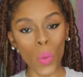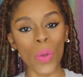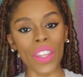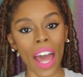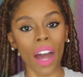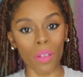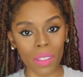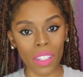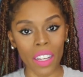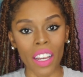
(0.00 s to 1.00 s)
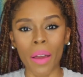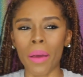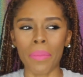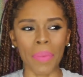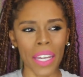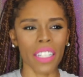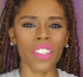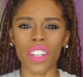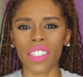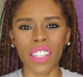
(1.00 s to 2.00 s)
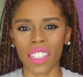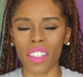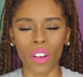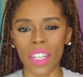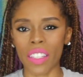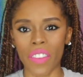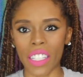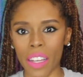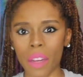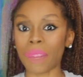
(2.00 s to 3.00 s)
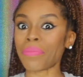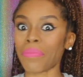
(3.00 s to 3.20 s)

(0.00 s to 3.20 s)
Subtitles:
without being just as aggressive as him.